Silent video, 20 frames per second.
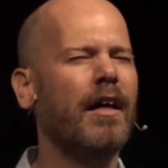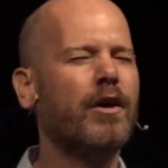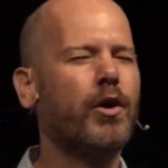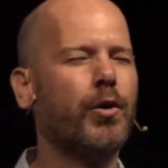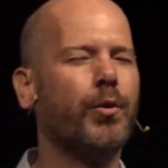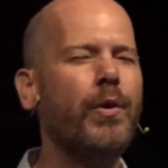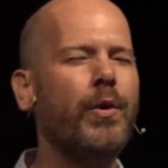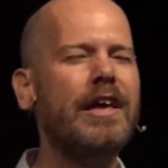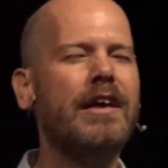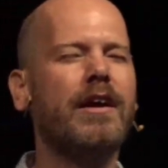
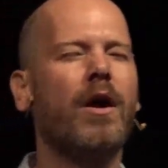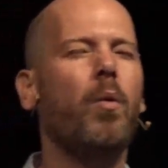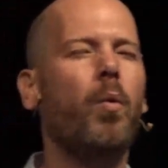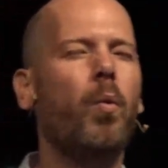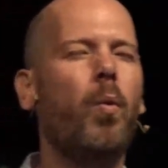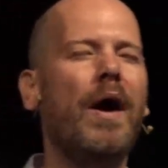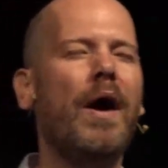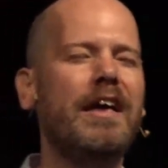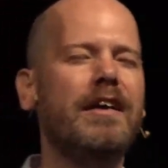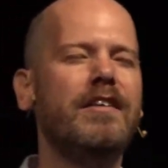Greek
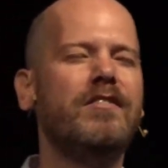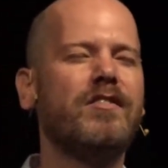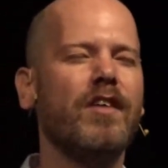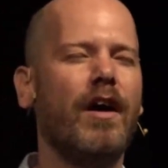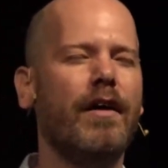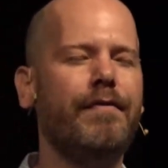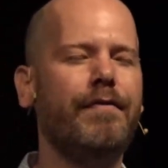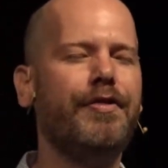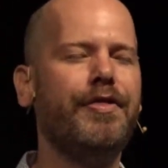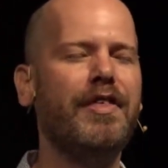ways
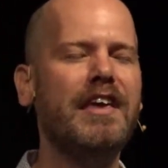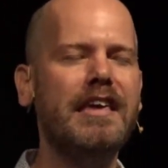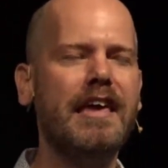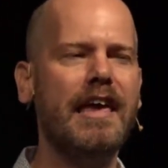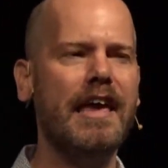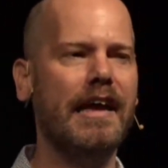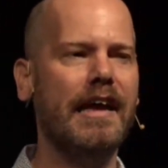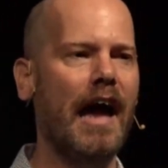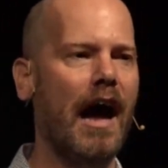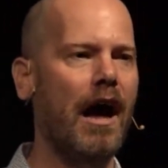of
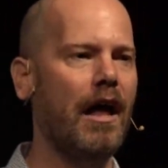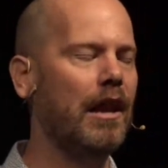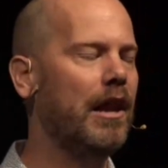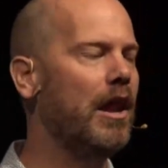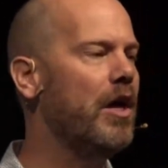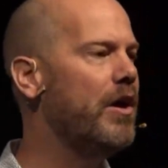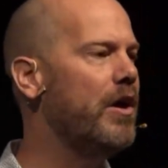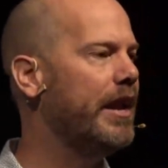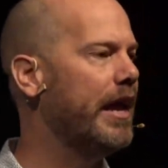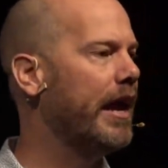thinking and
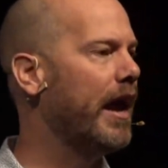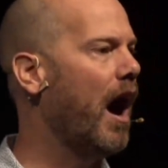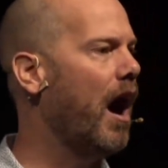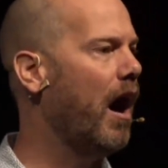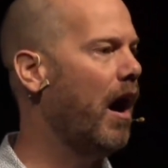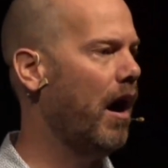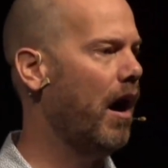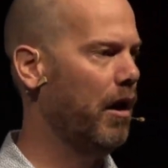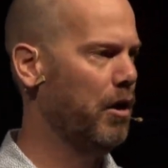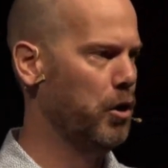learning
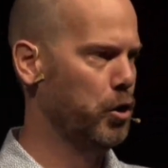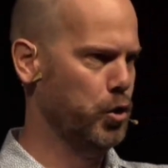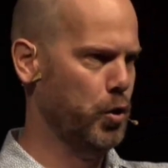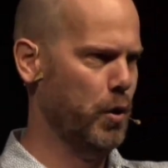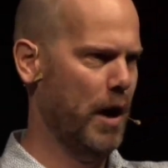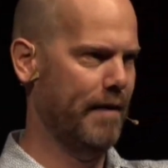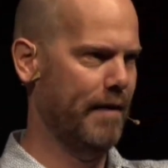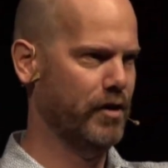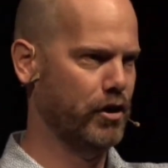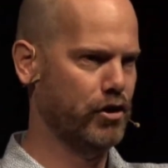are, you
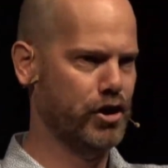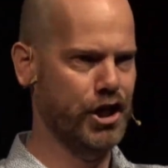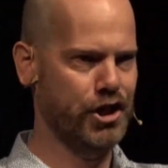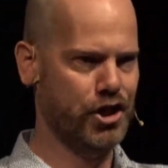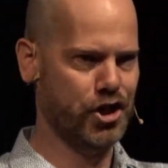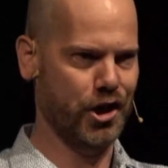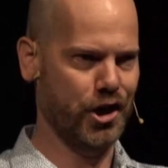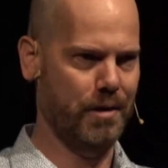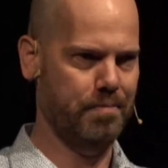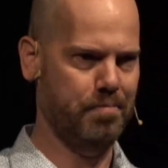have a
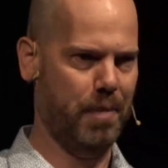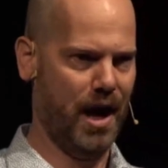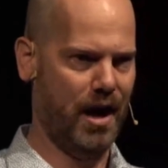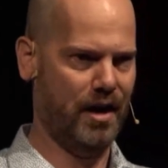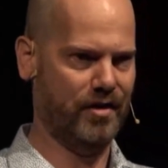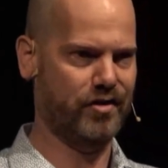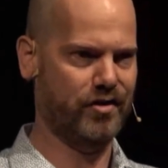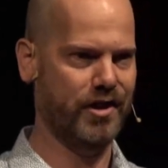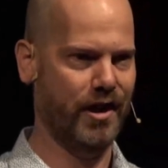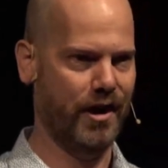teacher,
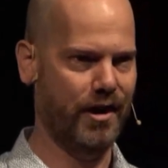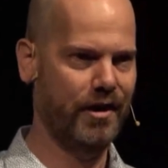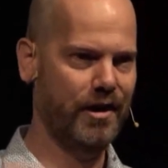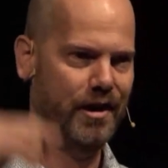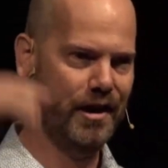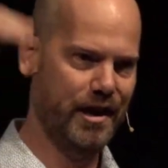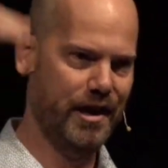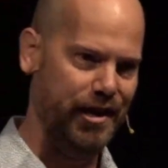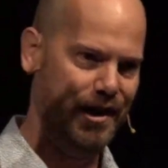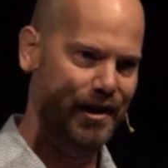pastor,
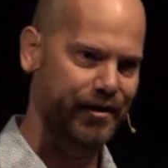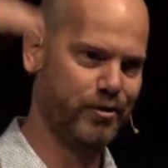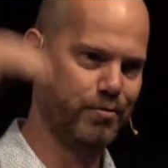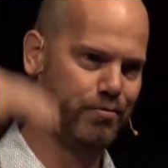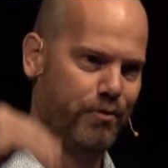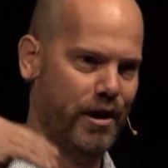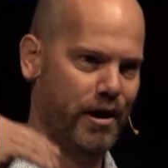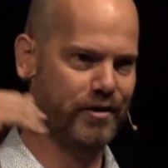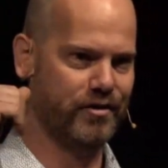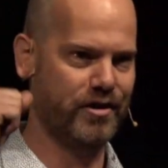he
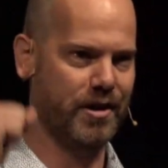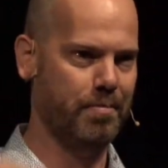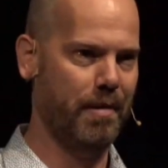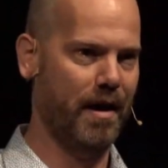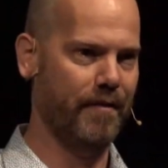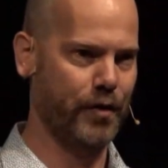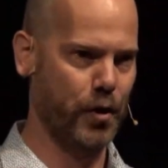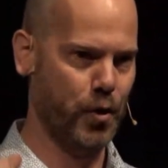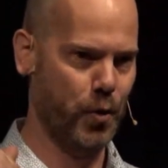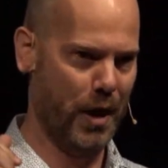is raised
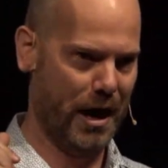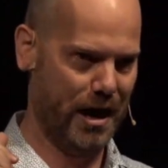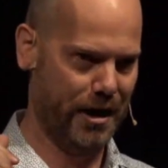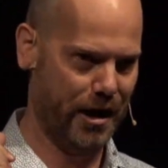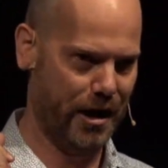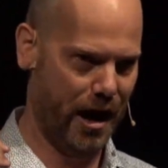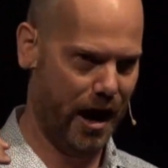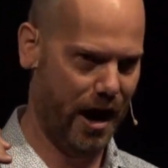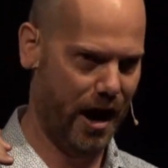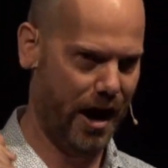above you,
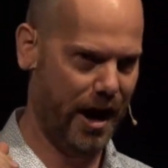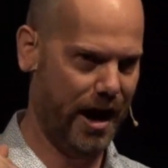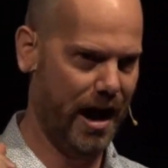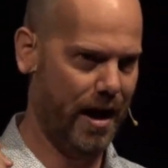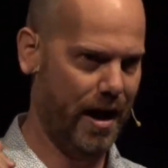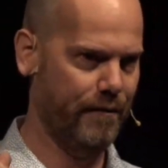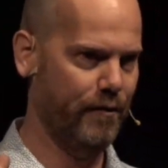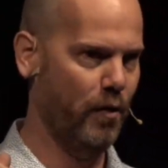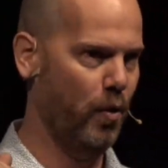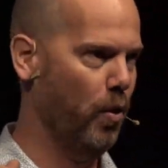and I
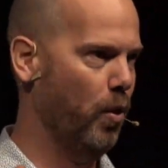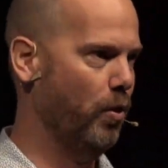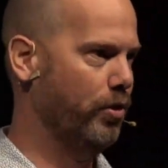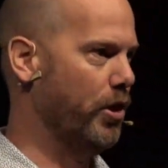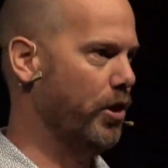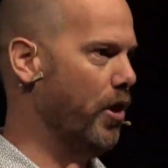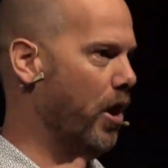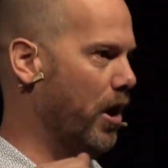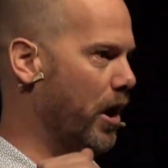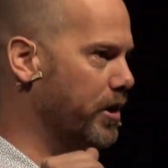have all
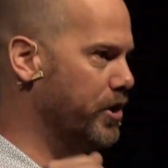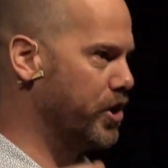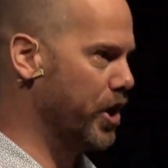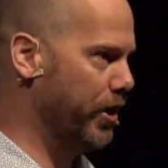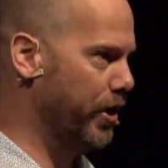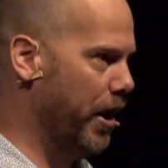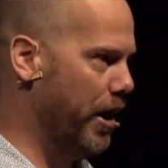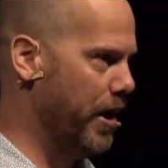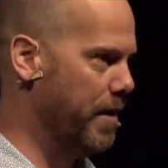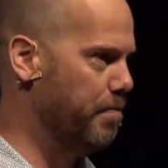the knowledge,
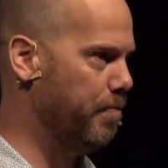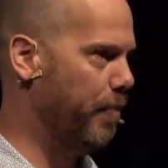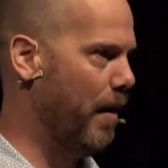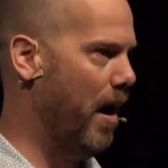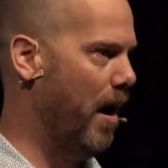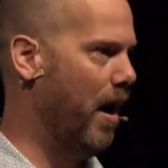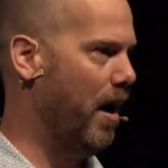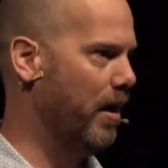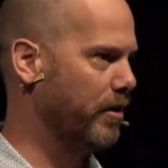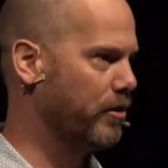and I
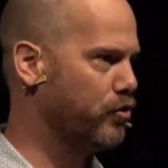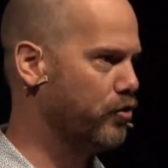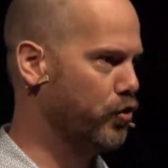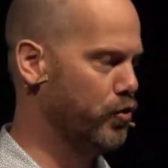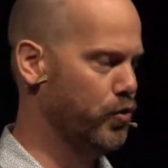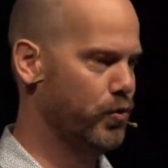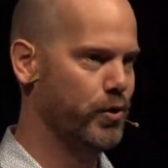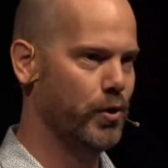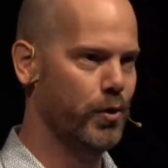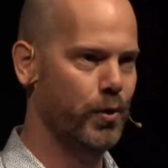impart
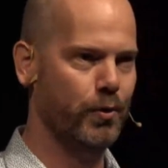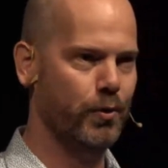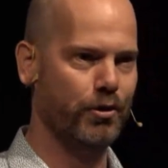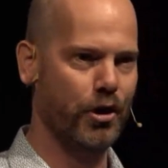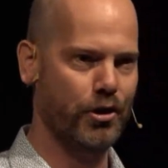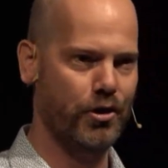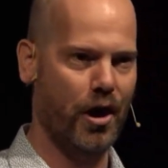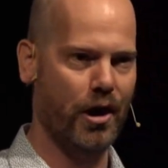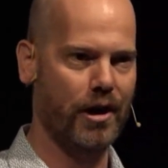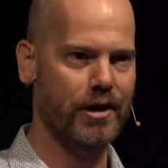to you
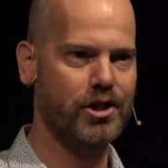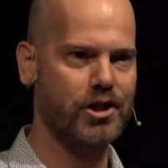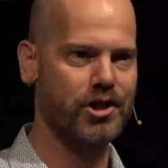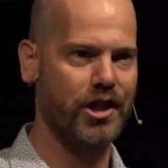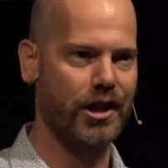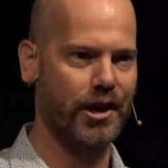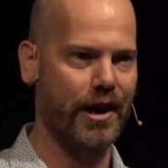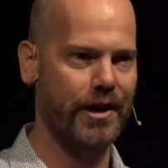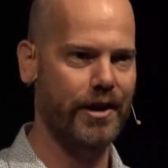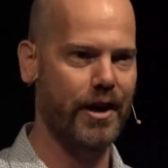the knowledge
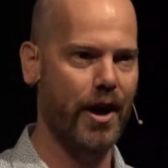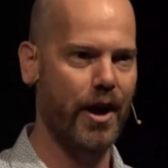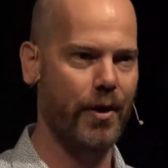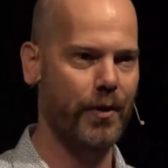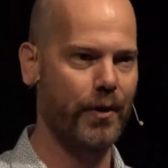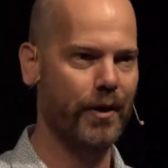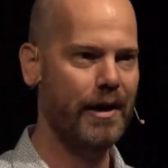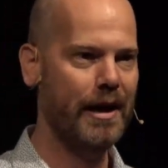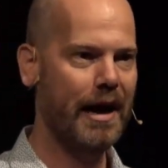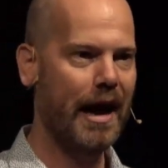that I
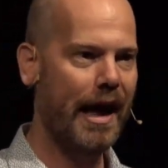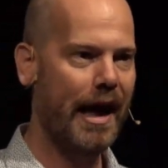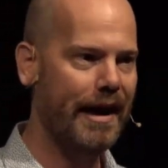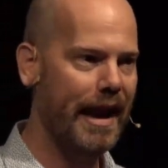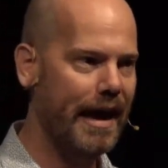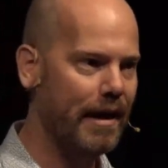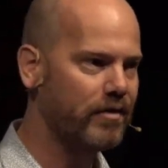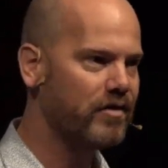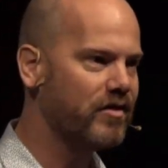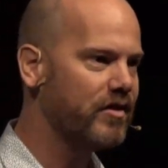know, and
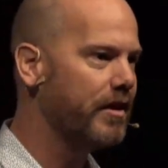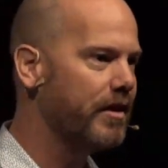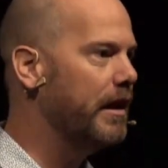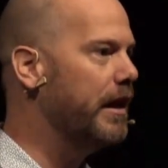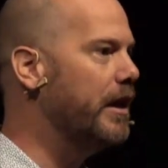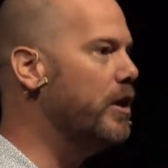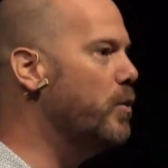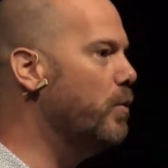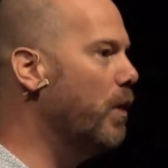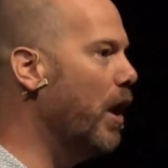now
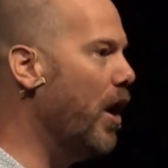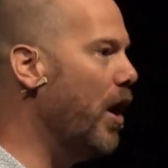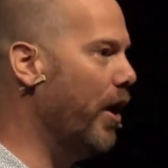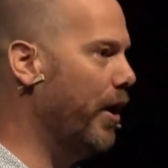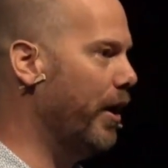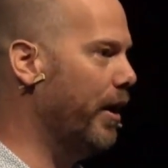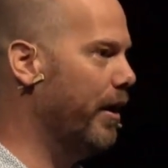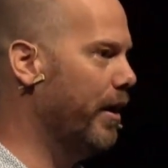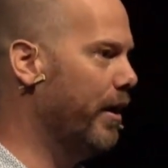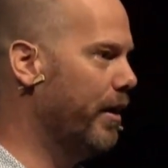suddenly you
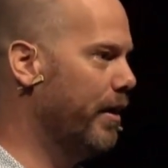learn.